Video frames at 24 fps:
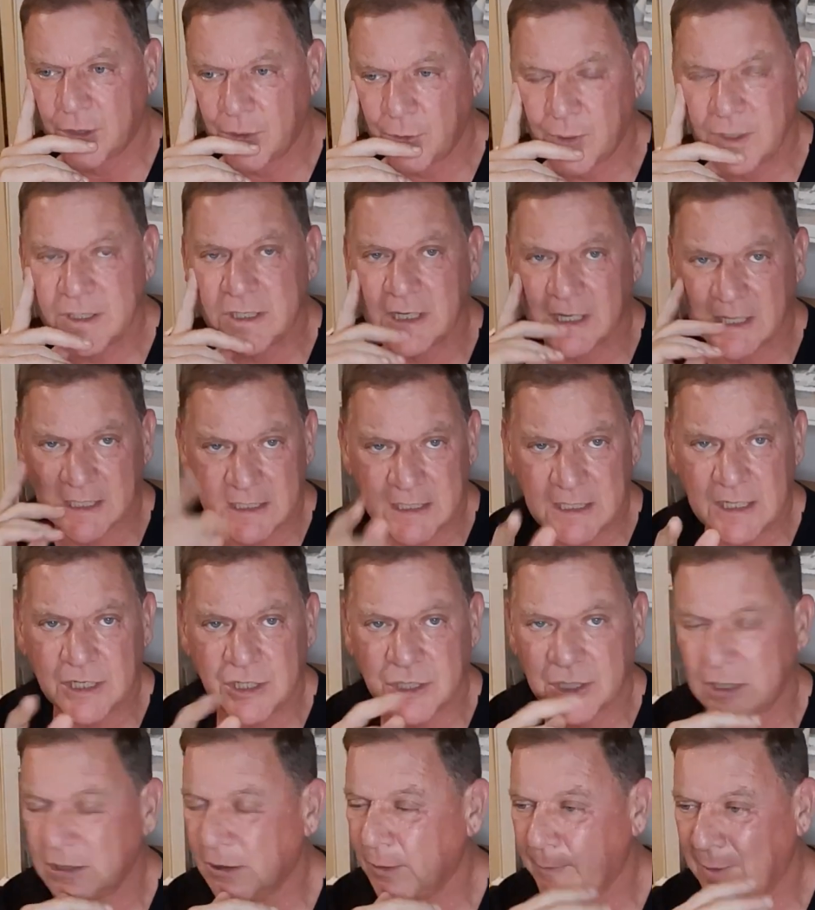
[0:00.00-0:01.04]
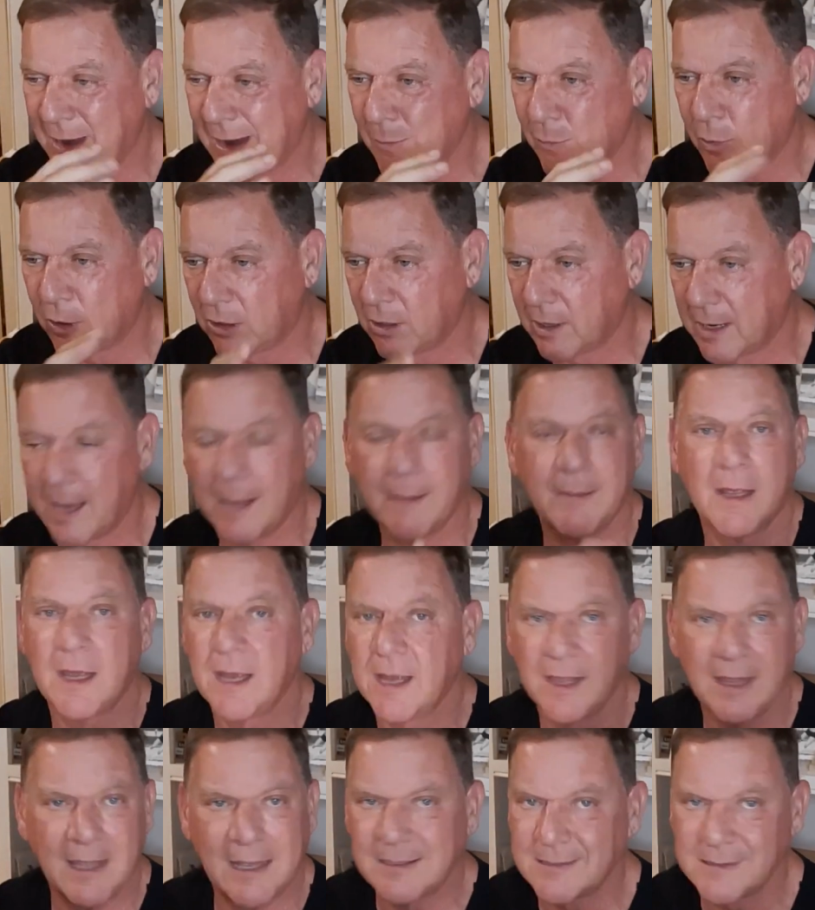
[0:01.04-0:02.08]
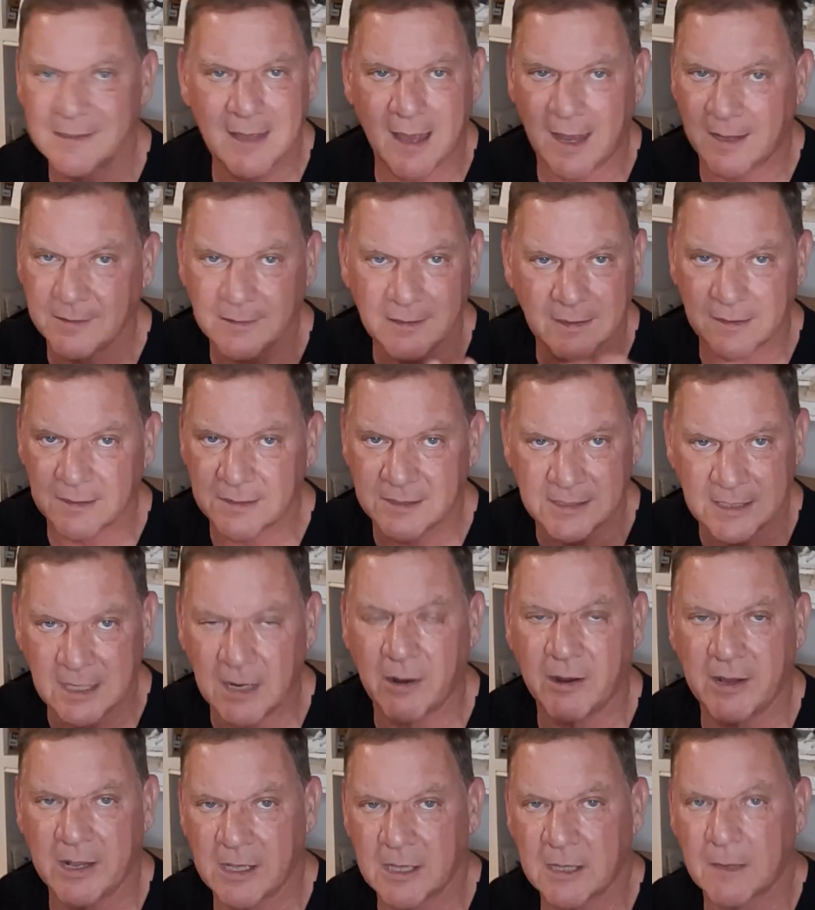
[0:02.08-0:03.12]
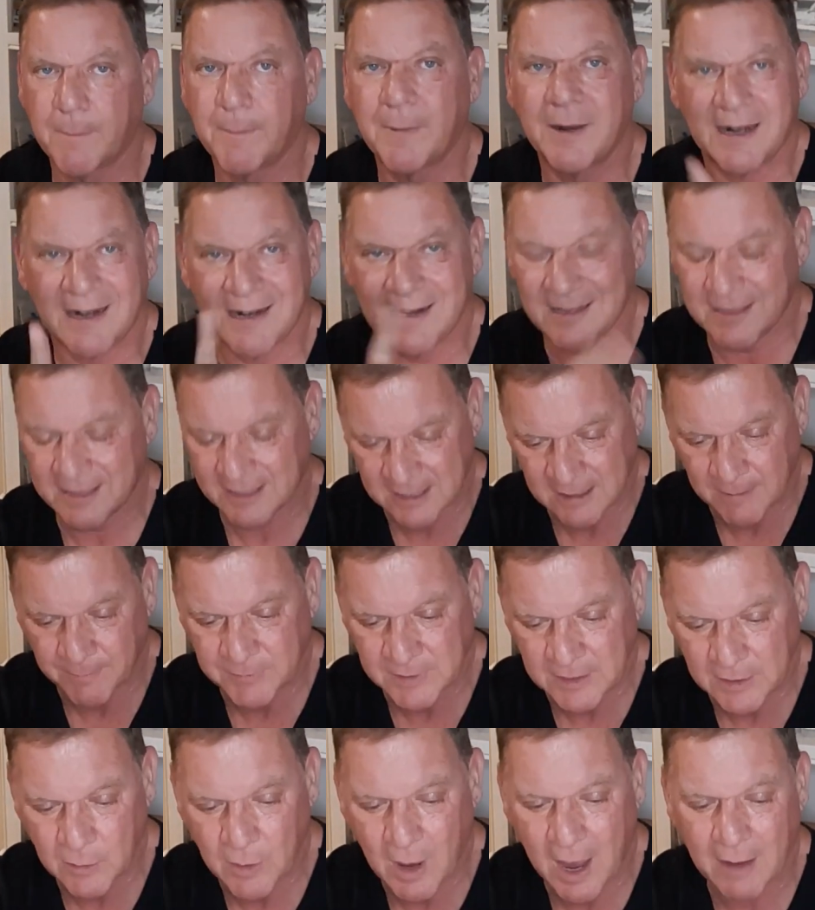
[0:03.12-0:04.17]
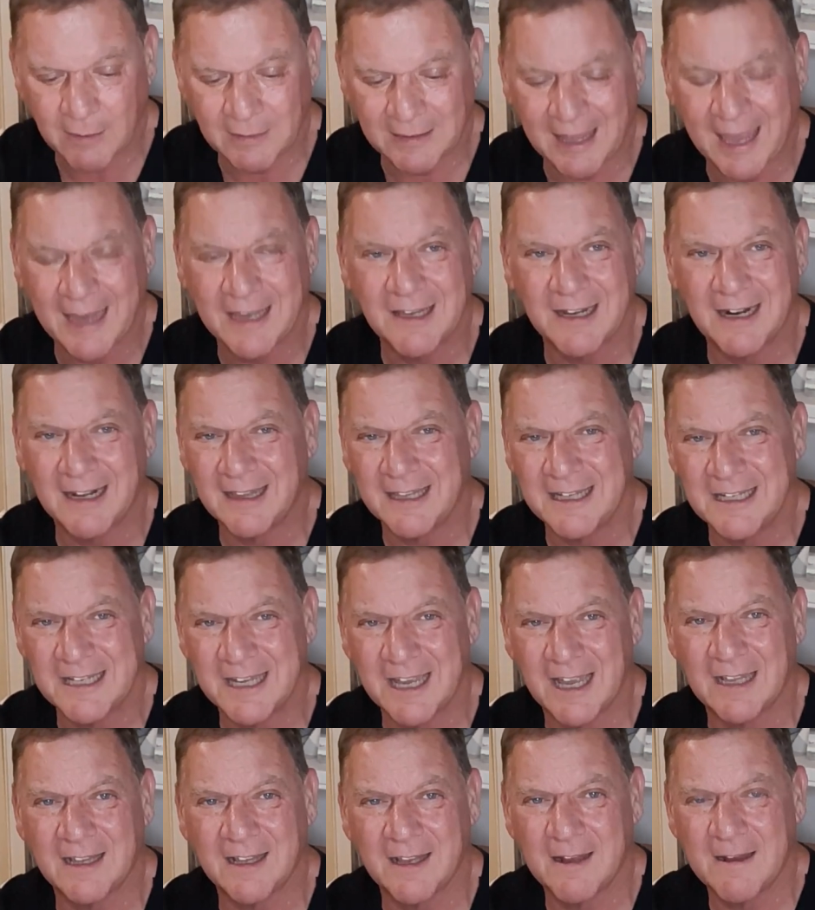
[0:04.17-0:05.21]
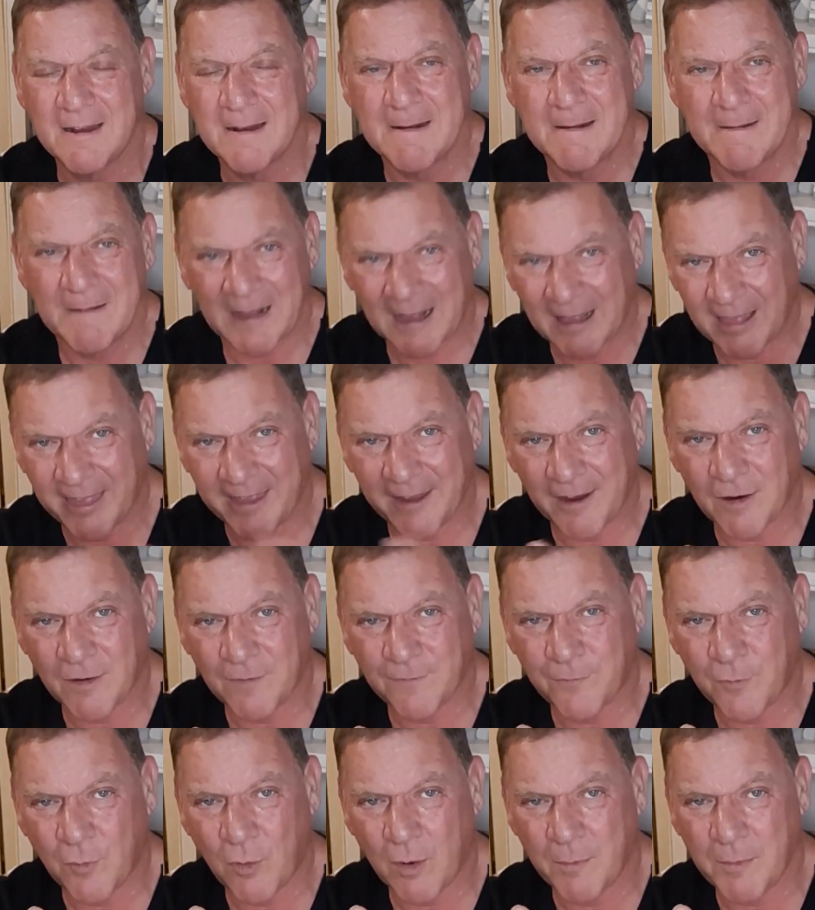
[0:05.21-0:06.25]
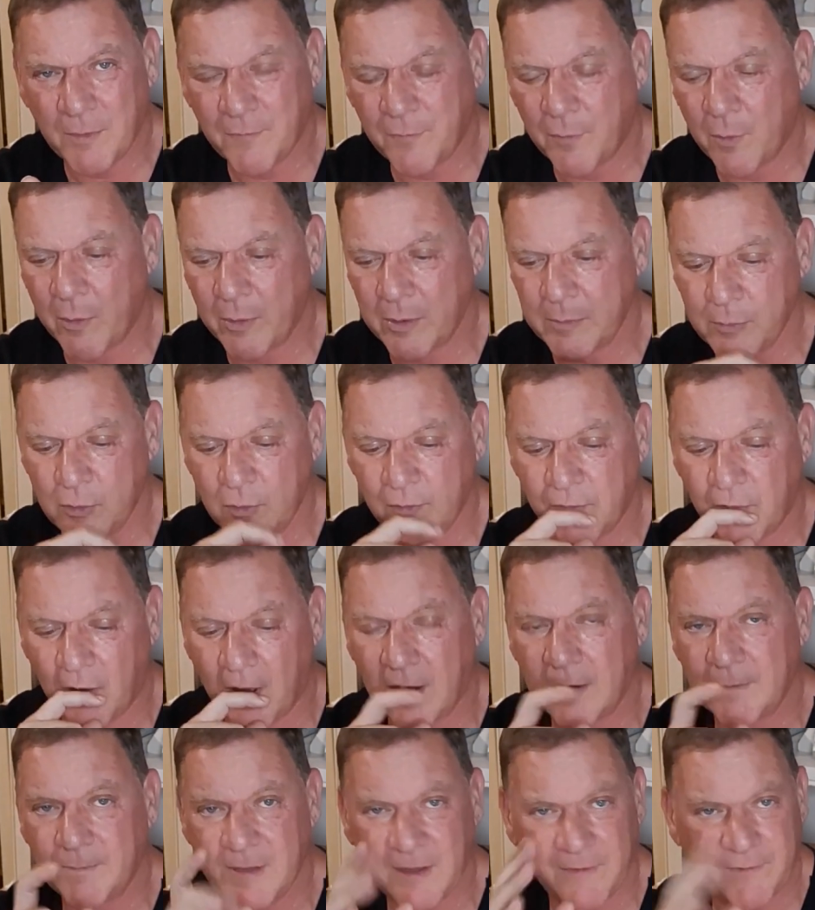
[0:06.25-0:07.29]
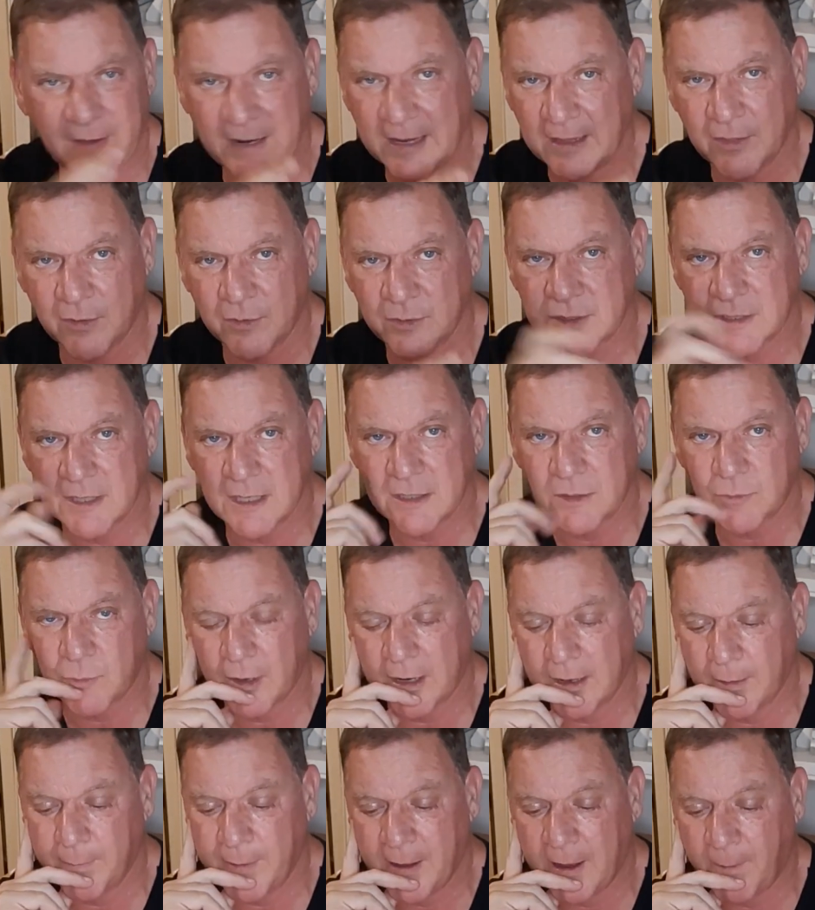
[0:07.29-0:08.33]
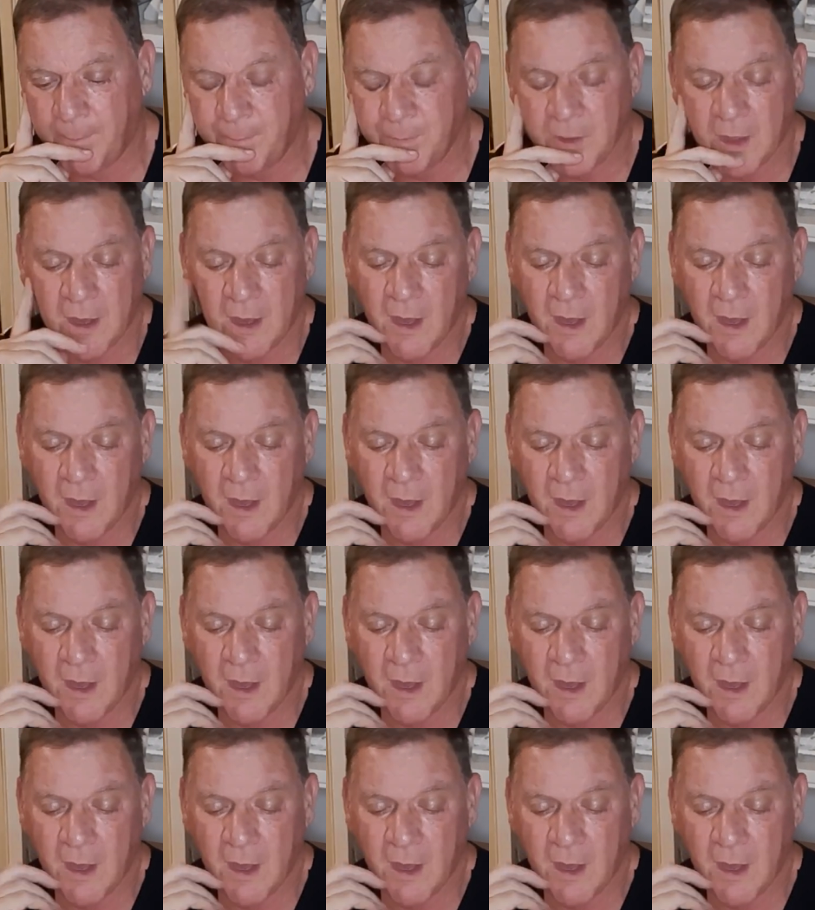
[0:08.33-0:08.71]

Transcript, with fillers: there is a condition you might want to look at. It's not serious, but it is something I'd like you to at least get cleared for before we move on, if any of those things ring a bell.